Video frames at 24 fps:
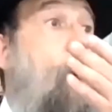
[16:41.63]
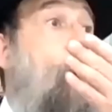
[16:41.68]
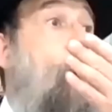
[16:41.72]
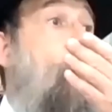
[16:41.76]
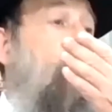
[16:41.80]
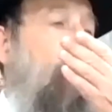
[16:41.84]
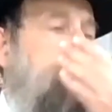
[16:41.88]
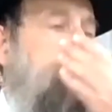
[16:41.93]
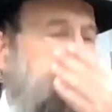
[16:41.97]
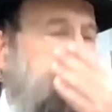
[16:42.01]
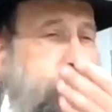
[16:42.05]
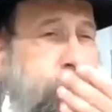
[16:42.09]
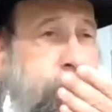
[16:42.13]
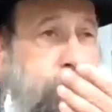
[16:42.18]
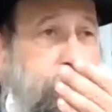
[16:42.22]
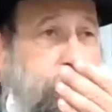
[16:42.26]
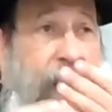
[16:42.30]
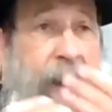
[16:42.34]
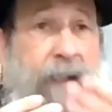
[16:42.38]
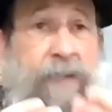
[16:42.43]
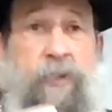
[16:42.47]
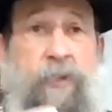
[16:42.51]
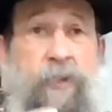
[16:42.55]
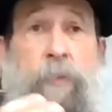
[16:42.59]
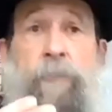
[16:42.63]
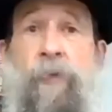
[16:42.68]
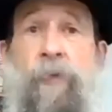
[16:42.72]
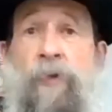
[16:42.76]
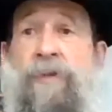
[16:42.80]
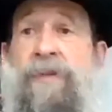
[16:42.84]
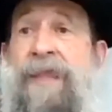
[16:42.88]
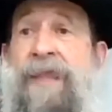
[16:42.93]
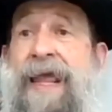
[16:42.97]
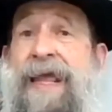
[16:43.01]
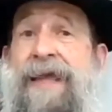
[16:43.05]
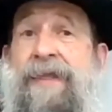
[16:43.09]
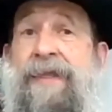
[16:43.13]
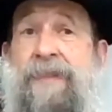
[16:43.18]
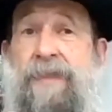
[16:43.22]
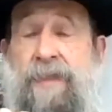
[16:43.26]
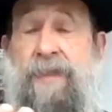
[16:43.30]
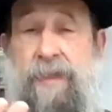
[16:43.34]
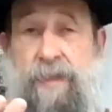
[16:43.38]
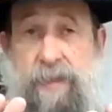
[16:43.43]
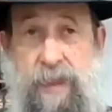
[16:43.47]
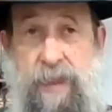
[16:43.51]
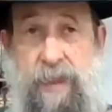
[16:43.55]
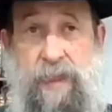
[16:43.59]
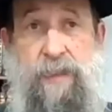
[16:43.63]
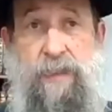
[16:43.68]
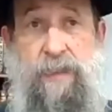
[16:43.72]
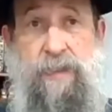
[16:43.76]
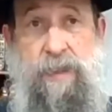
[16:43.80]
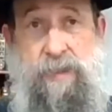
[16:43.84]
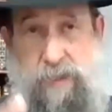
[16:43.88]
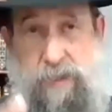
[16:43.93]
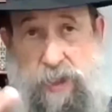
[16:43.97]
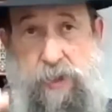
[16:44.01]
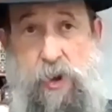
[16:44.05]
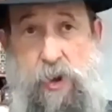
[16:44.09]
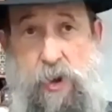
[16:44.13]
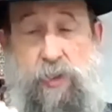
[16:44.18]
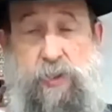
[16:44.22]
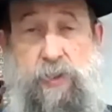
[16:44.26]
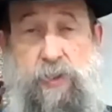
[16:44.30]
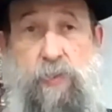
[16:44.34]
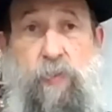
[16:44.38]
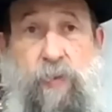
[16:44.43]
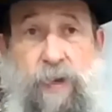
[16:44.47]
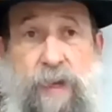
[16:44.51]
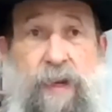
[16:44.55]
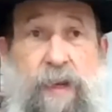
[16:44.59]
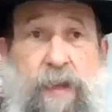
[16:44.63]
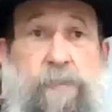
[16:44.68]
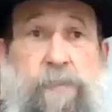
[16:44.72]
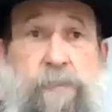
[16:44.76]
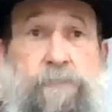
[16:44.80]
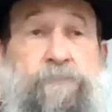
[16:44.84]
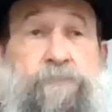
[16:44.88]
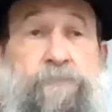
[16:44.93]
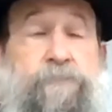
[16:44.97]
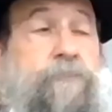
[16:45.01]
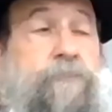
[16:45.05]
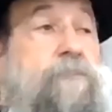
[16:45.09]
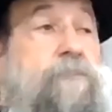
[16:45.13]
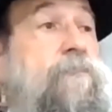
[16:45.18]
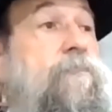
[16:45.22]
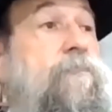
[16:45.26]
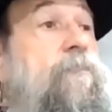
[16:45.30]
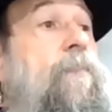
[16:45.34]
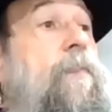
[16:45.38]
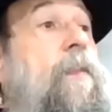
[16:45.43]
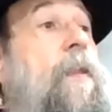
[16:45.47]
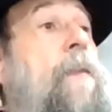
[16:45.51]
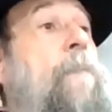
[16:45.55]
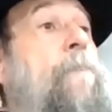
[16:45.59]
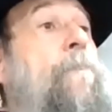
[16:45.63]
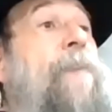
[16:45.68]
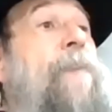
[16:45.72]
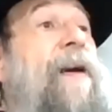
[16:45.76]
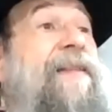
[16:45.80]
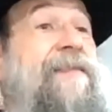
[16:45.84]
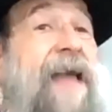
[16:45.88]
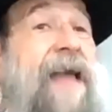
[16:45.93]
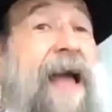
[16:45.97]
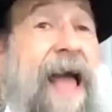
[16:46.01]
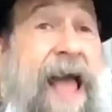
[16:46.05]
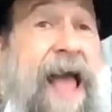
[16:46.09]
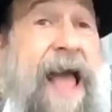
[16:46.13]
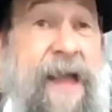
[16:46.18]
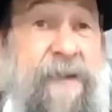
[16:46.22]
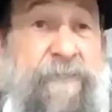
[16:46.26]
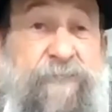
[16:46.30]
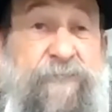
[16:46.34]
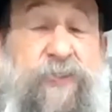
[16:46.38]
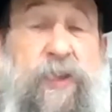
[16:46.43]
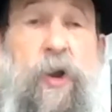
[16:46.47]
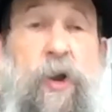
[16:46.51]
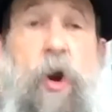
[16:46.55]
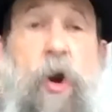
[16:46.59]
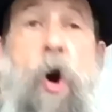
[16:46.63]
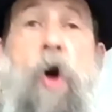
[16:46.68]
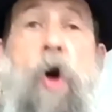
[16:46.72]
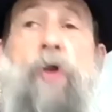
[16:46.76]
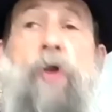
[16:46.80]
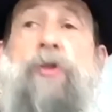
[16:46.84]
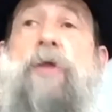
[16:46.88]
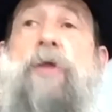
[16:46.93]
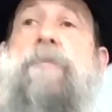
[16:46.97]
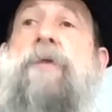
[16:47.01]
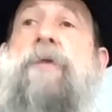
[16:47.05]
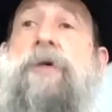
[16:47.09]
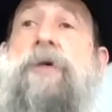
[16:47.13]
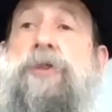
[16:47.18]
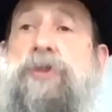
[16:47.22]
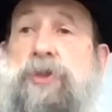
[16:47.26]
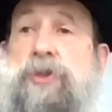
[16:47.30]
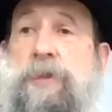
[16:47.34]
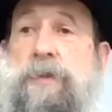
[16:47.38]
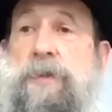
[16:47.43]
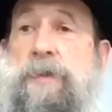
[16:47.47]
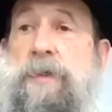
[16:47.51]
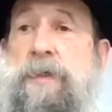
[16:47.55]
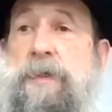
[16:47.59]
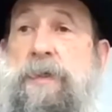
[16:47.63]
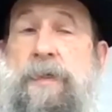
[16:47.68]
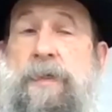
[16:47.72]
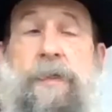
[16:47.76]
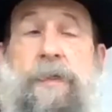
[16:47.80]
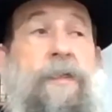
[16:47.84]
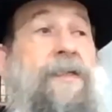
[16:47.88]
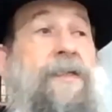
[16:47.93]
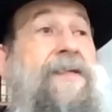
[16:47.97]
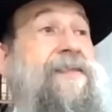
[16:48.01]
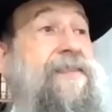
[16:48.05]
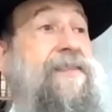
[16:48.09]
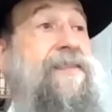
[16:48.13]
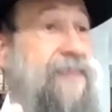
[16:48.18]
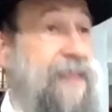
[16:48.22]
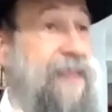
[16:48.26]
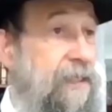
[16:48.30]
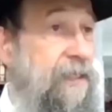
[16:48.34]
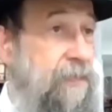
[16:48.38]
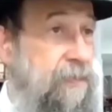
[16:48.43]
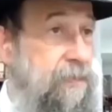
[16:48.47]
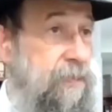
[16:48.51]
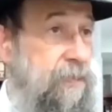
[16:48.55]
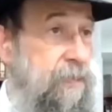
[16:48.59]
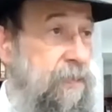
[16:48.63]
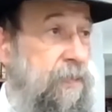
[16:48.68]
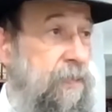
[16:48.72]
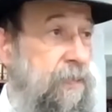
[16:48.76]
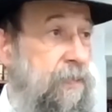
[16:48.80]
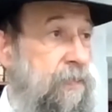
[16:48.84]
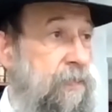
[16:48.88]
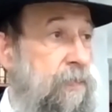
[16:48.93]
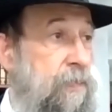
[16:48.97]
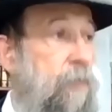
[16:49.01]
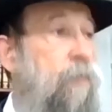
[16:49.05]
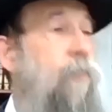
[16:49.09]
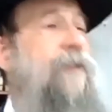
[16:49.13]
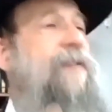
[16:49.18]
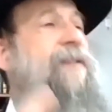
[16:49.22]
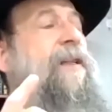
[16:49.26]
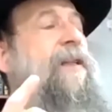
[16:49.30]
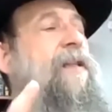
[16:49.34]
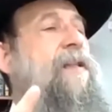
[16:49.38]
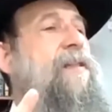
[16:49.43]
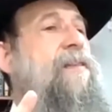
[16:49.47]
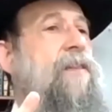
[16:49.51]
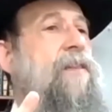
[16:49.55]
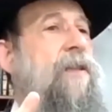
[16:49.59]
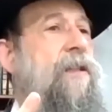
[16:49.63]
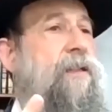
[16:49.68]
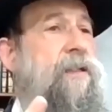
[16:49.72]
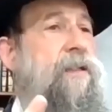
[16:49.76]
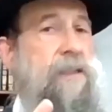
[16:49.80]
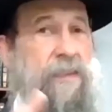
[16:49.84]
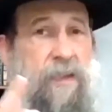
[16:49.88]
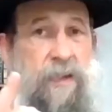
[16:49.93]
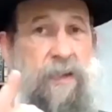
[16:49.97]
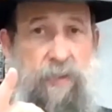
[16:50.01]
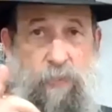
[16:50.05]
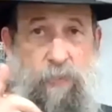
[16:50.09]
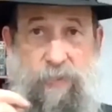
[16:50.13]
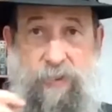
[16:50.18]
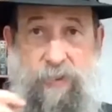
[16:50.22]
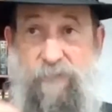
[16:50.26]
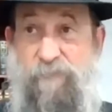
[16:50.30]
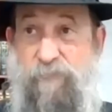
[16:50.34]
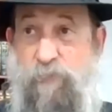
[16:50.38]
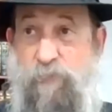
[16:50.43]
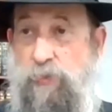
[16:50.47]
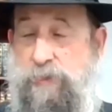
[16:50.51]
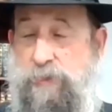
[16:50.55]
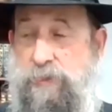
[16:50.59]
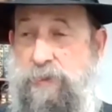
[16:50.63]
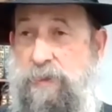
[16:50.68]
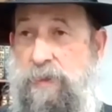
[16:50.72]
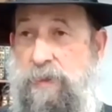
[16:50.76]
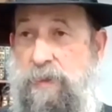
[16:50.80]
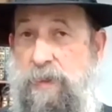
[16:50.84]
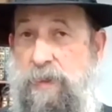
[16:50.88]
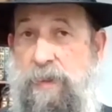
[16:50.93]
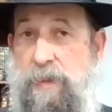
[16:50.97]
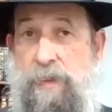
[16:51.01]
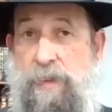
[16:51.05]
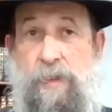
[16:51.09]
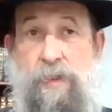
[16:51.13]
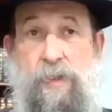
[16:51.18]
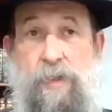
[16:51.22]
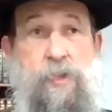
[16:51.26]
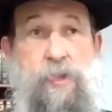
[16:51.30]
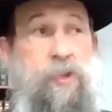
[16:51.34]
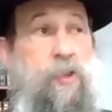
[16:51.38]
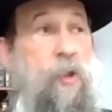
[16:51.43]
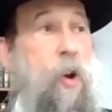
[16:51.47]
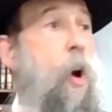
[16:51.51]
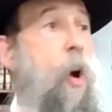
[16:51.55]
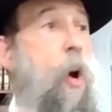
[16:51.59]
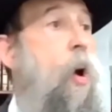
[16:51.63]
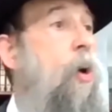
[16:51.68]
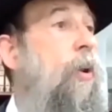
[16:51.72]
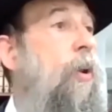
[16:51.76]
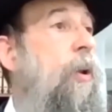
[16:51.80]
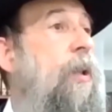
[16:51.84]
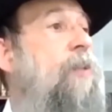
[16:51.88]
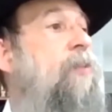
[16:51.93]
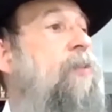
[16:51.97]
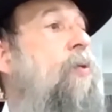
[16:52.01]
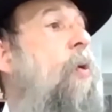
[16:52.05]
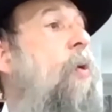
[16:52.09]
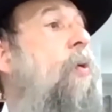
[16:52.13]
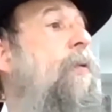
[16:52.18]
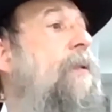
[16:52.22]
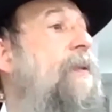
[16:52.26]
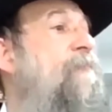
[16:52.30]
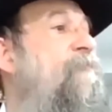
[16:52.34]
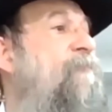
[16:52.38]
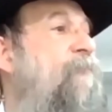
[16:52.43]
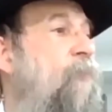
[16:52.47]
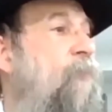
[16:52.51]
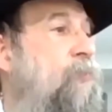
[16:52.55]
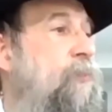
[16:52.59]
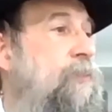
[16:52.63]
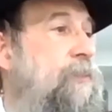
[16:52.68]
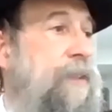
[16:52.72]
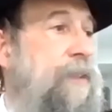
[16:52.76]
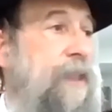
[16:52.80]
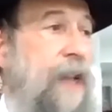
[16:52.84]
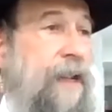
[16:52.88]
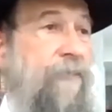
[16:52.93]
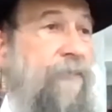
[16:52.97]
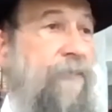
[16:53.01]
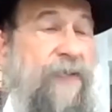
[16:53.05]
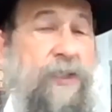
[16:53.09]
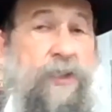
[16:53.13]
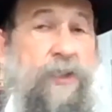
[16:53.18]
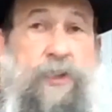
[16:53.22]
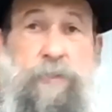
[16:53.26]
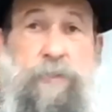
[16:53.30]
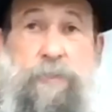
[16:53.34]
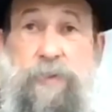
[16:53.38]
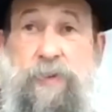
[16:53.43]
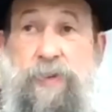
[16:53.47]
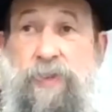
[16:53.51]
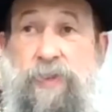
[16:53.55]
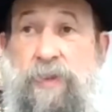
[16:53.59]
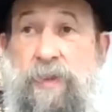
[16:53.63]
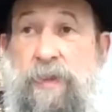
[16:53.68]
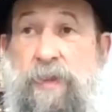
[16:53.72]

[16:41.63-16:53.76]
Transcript: are to protect the knot, really. But after Adam Rishon sinned, what did he sin? He sinned with a fruit. So Allah is only fruit, not in vegetables.